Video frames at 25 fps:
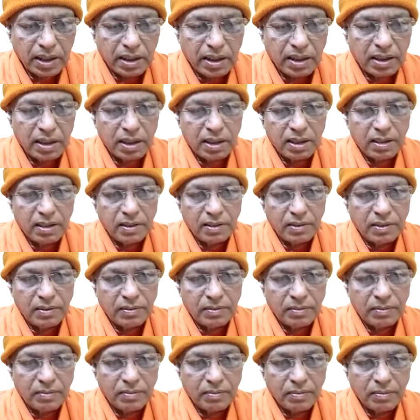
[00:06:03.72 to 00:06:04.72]
it.
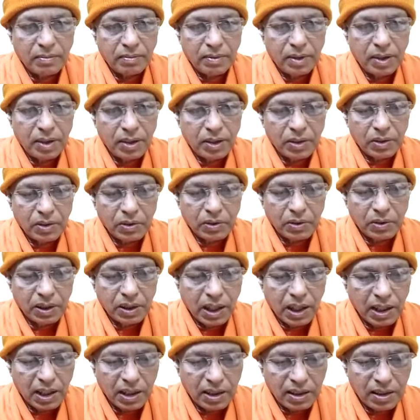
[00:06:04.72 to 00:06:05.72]
So
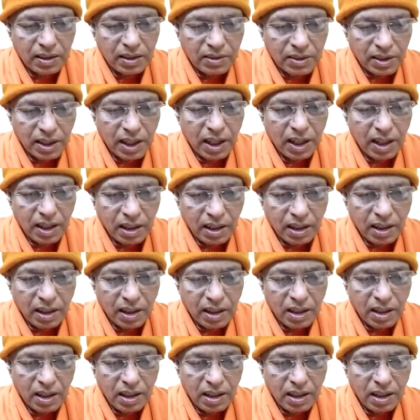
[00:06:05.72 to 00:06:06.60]
there is a saying,